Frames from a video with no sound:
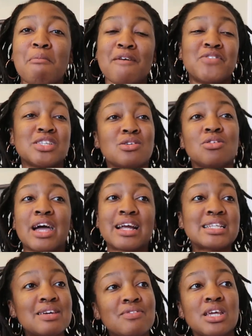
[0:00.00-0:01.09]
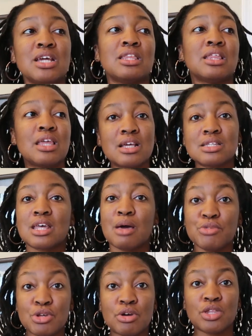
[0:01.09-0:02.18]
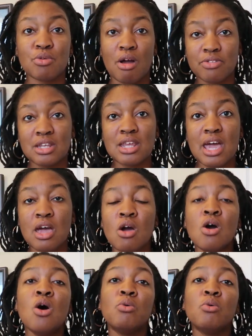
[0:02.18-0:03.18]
on my physical activity and the things that I'm doing throughout the day